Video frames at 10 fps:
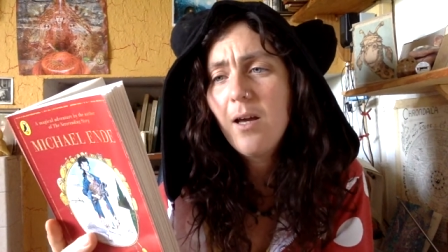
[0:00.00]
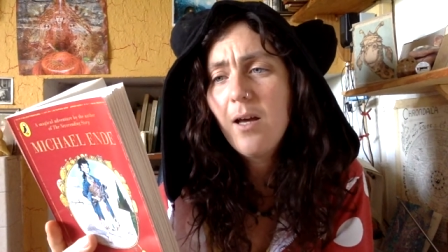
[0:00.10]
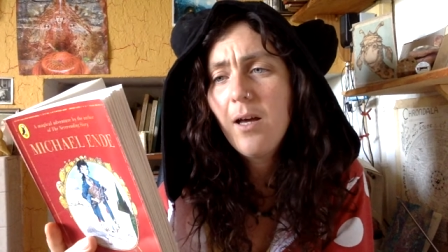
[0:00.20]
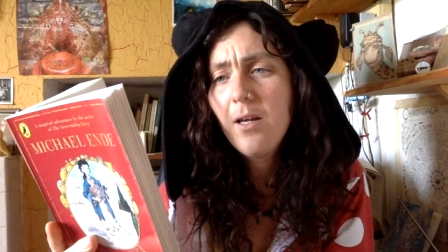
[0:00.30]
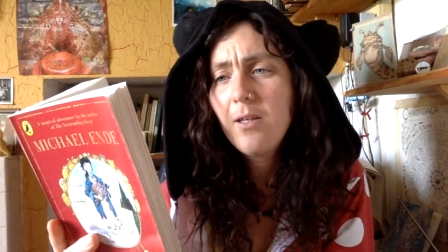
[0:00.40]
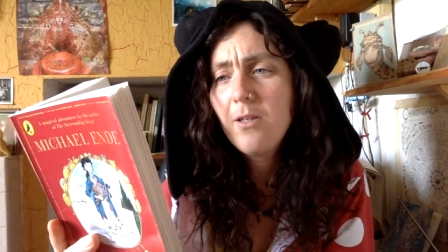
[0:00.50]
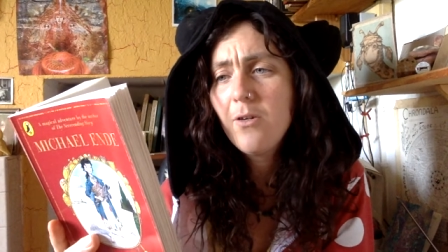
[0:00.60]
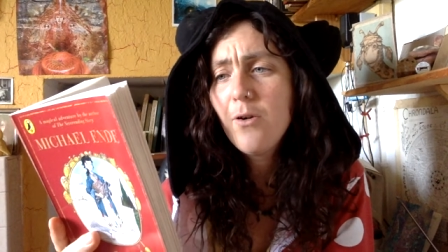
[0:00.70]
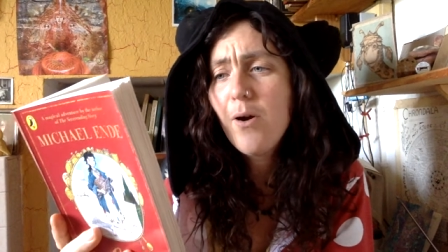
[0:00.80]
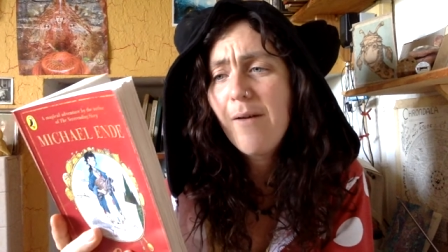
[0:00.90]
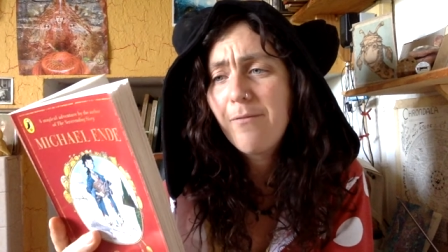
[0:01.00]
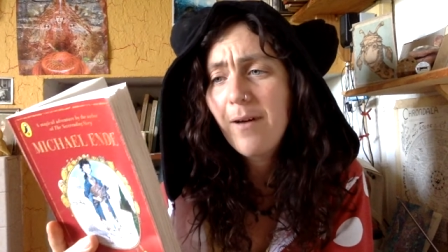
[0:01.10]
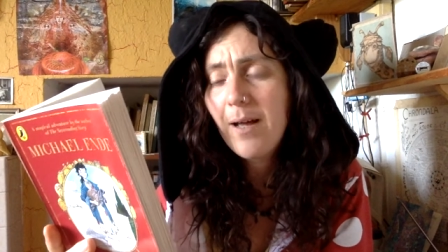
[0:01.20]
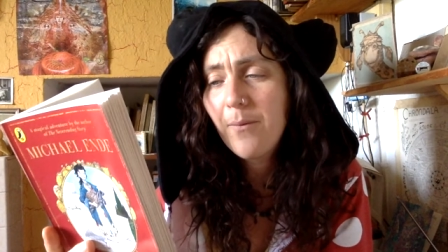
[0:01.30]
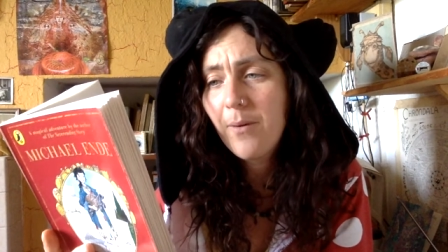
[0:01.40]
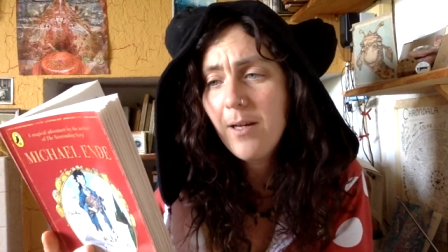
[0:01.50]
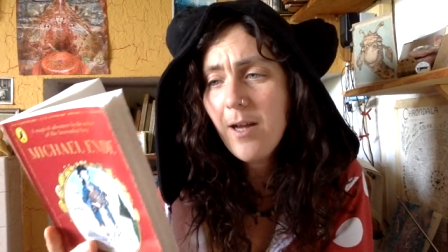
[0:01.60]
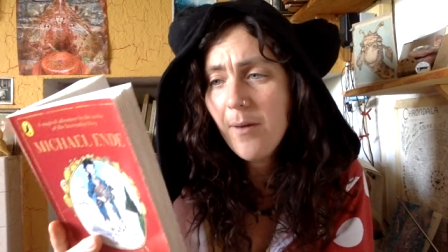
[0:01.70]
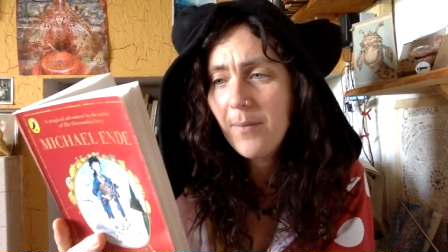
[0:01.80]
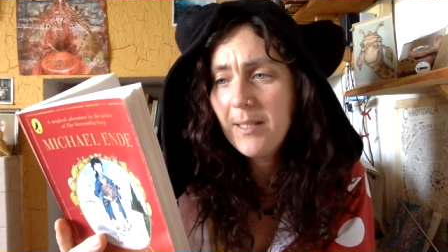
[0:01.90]
Uh, you're a fine one,
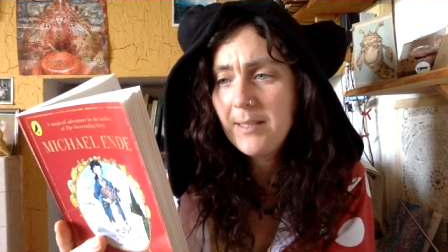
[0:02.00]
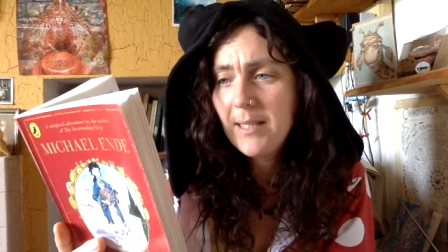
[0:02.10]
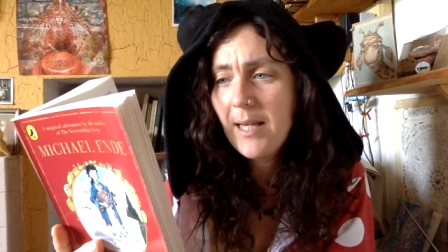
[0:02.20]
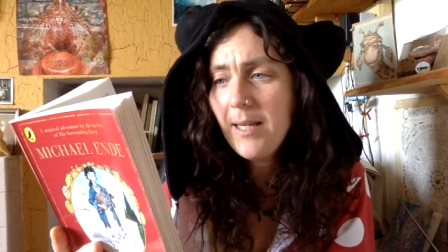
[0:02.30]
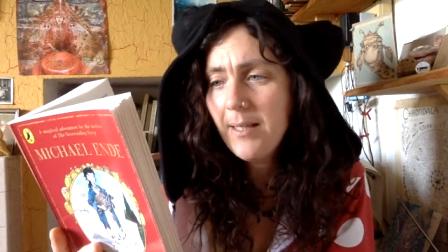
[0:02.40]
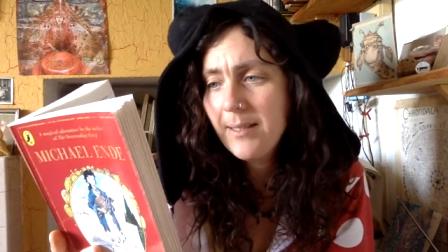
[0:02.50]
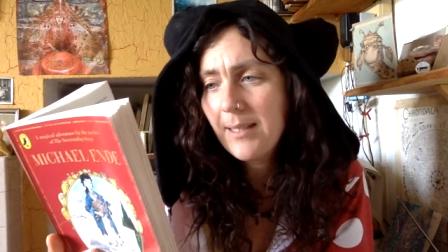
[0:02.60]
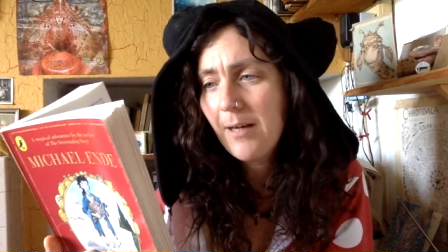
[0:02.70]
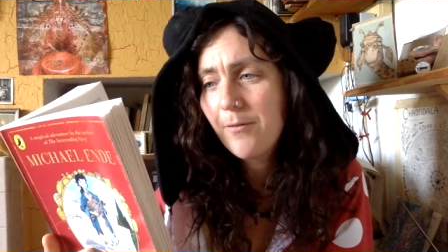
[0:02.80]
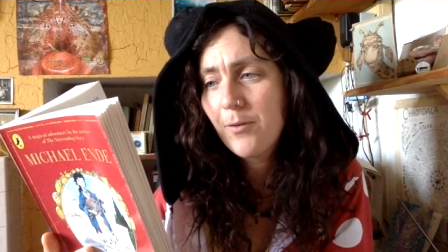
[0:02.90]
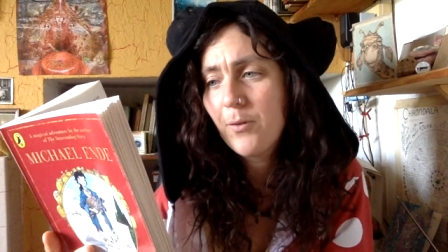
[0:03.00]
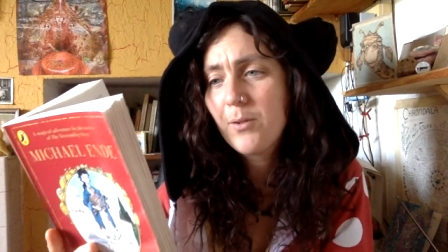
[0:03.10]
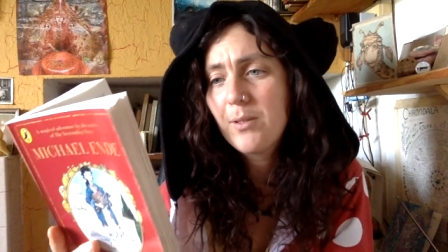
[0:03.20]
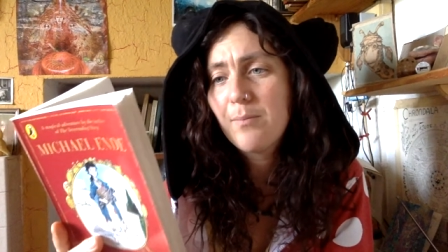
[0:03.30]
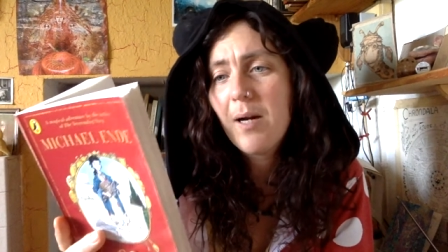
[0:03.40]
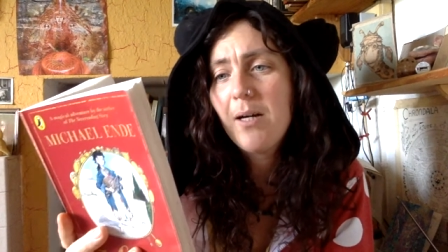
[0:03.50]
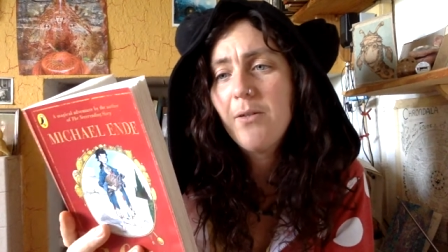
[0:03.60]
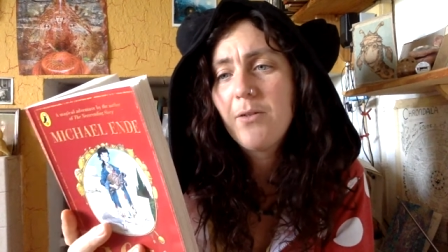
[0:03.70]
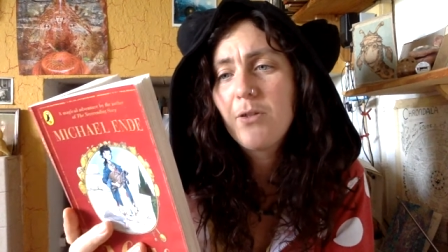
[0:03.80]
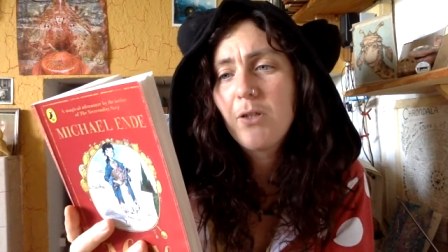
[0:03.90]
I must say, Salvatore
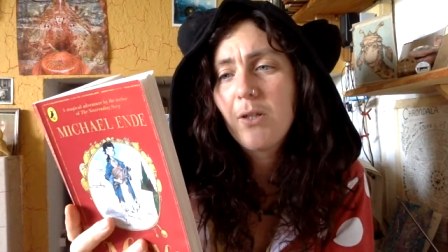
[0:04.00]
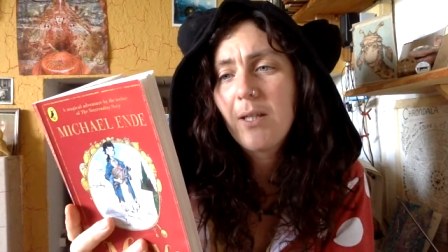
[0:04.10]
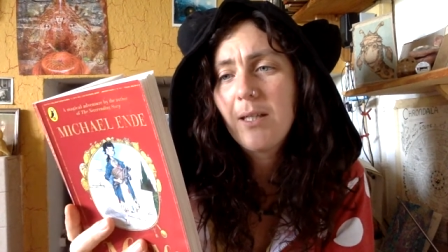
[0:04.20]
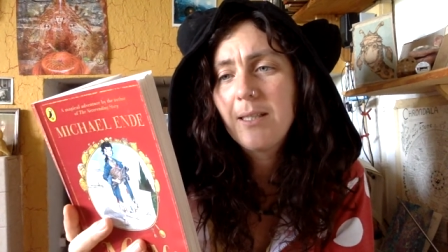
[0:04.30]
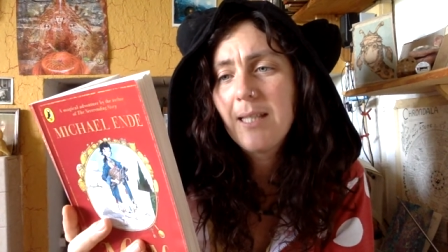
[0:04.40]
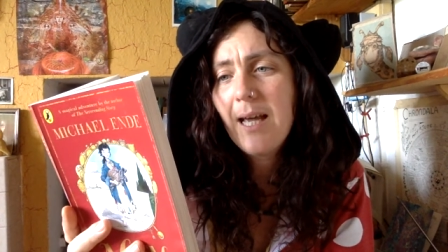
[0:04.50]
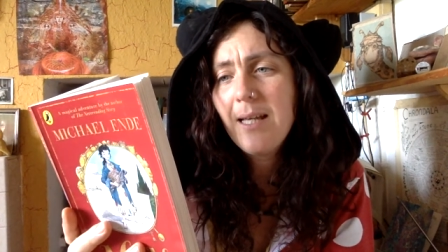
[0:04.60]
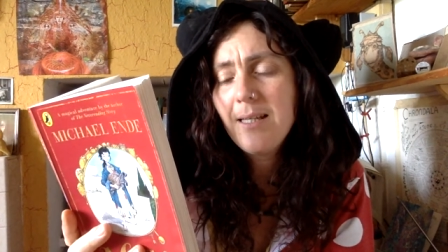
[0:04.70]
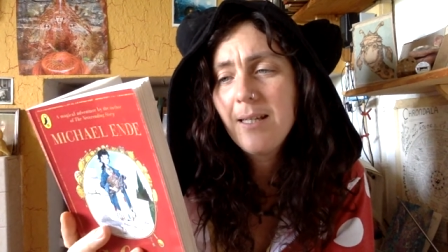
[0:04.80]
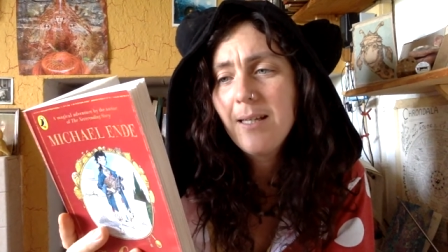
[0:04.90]
smiled and shook his head.